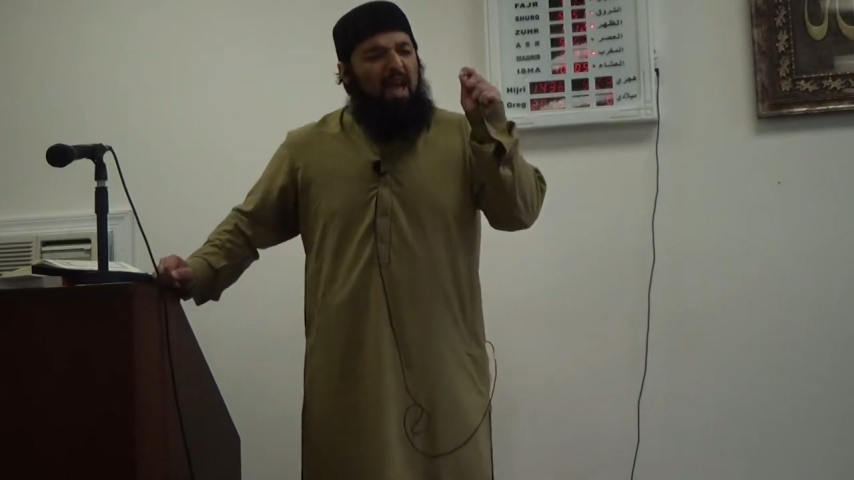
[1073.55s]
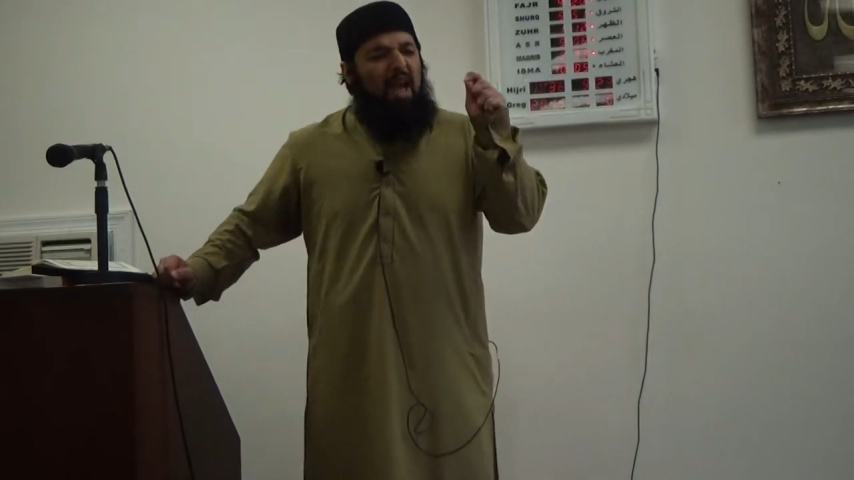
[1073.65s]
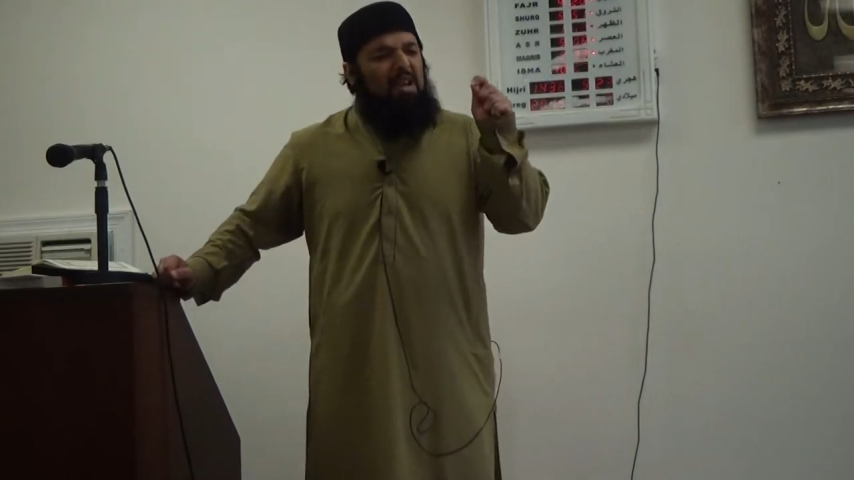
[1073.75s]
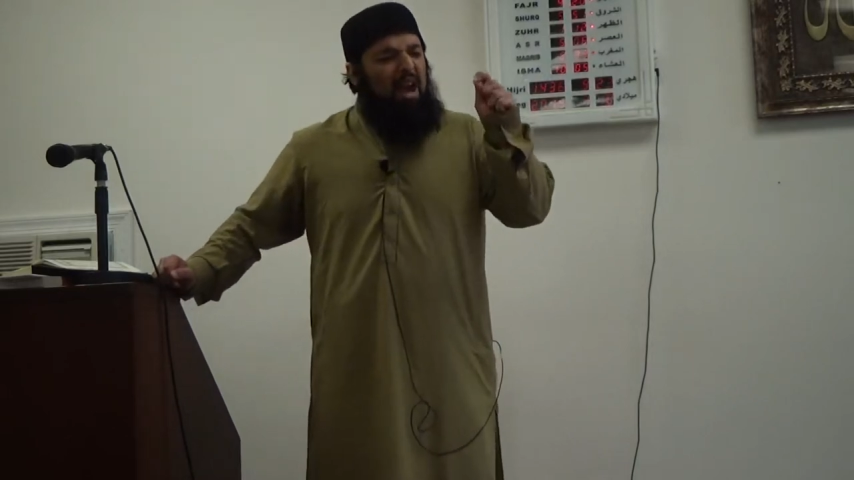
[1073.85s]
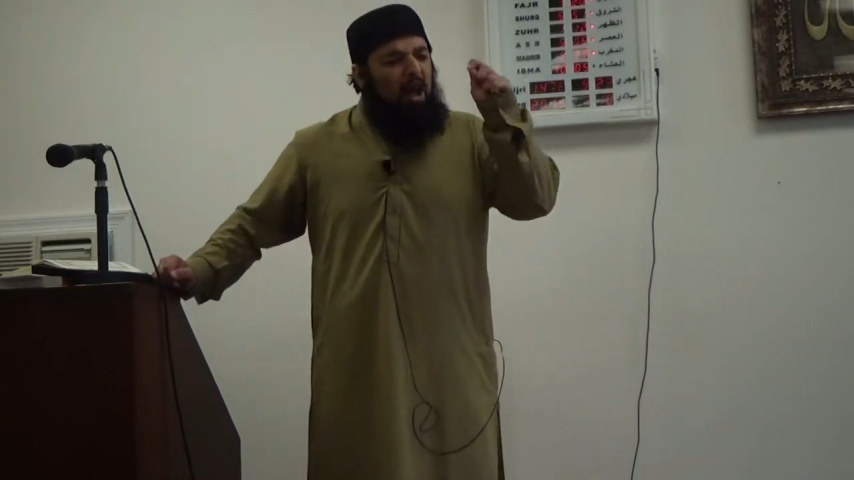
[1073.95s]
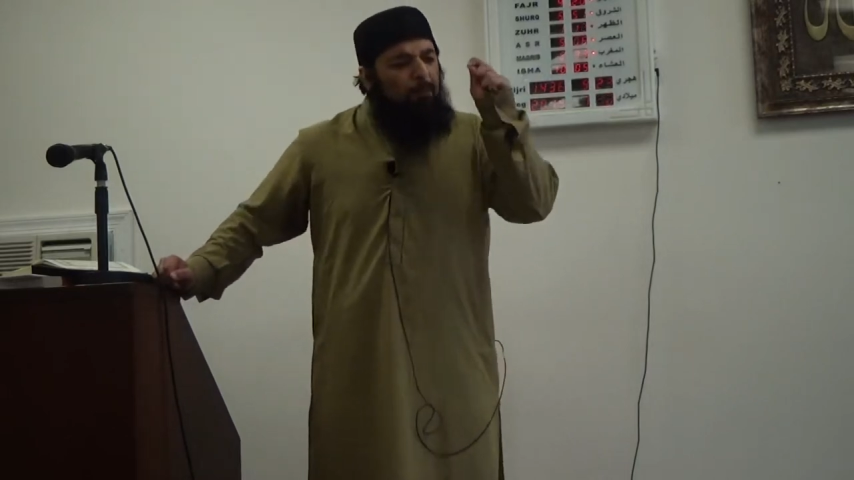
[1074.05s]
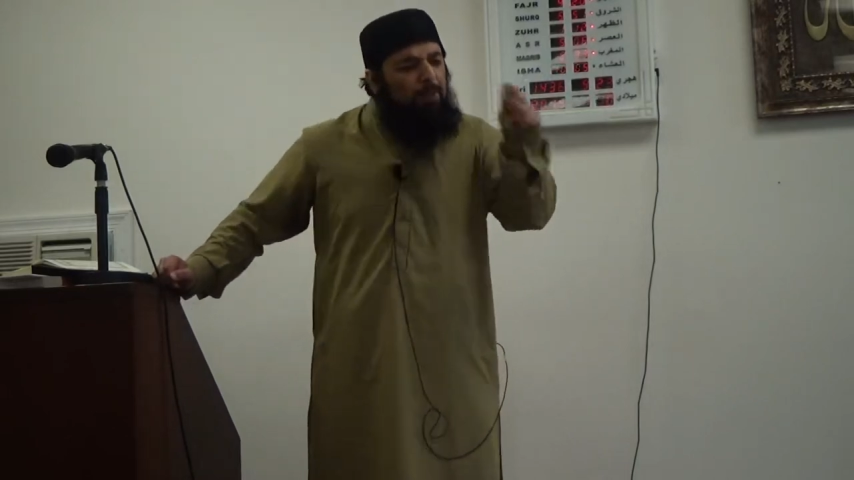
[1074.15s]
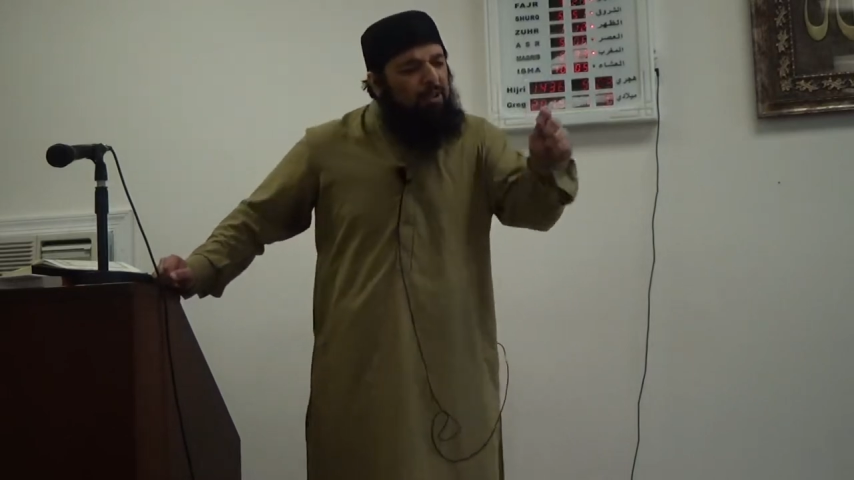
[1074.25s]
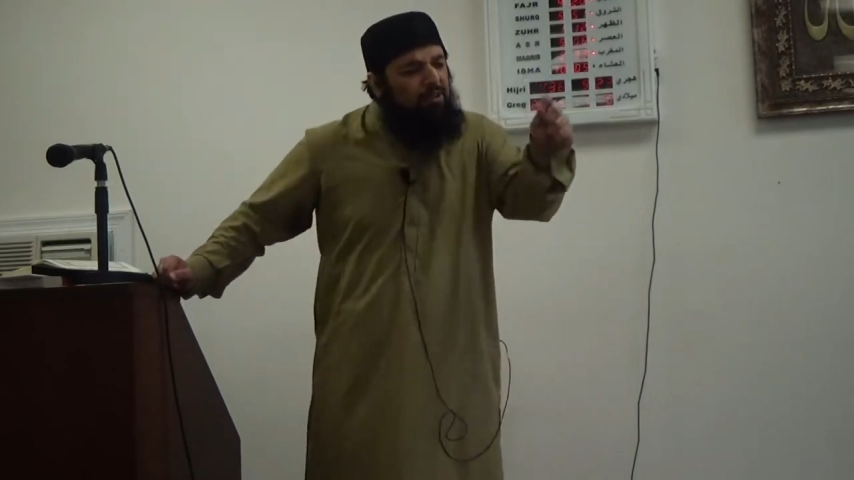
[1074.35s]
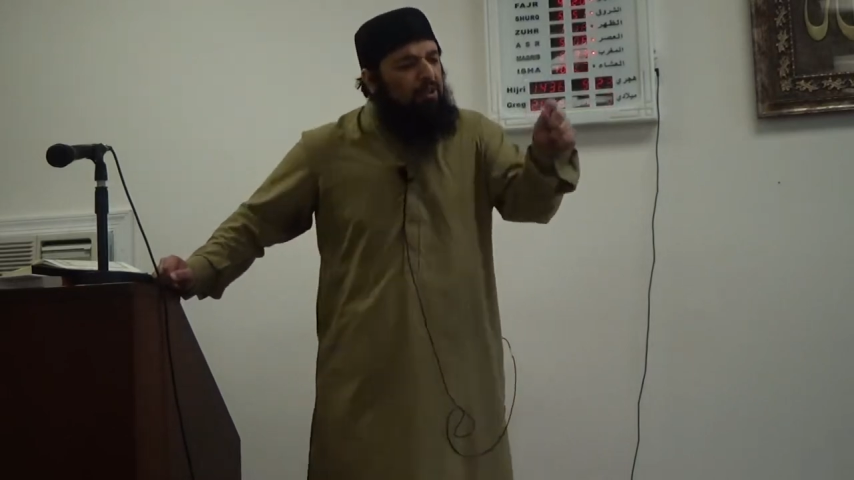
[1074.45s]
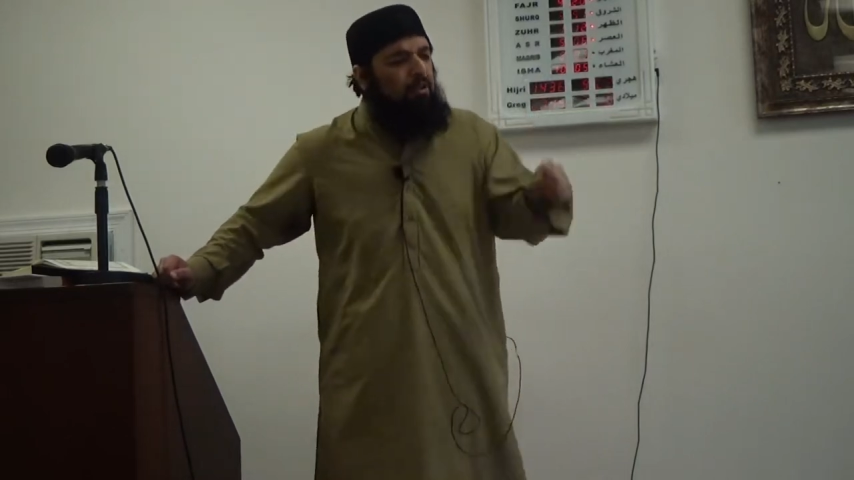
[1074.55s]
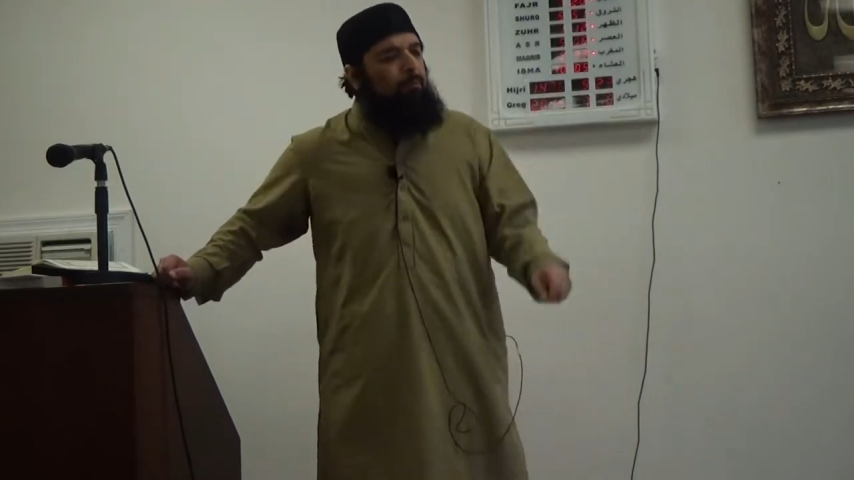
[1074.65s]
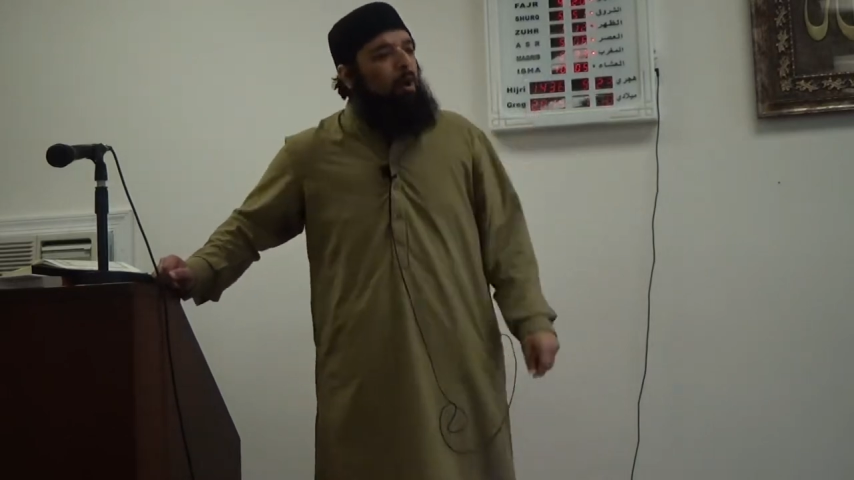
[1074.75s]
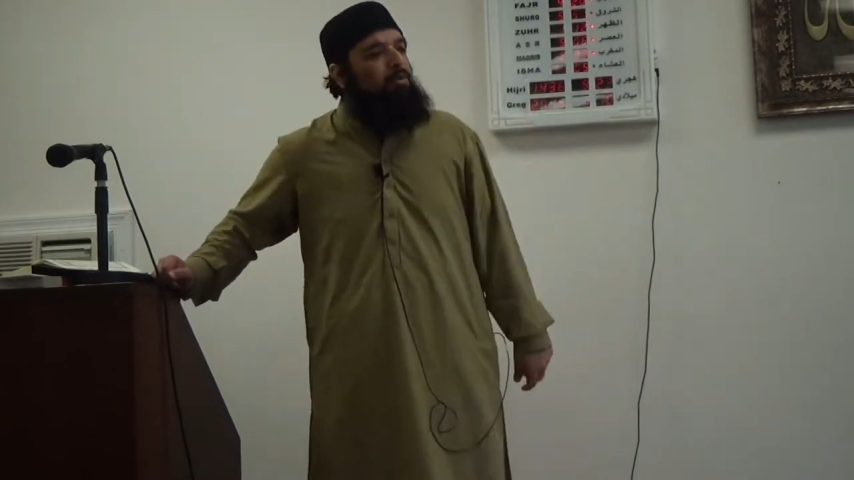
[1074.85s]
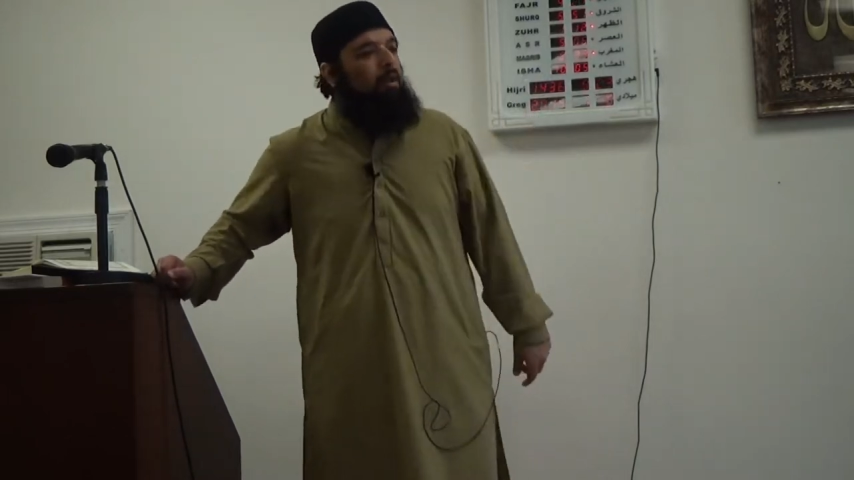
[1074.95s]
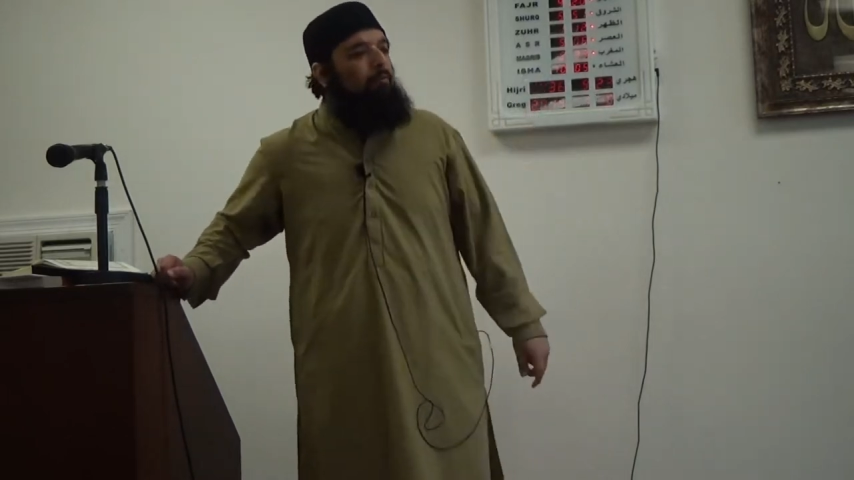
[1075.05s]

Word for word: and helplessness upon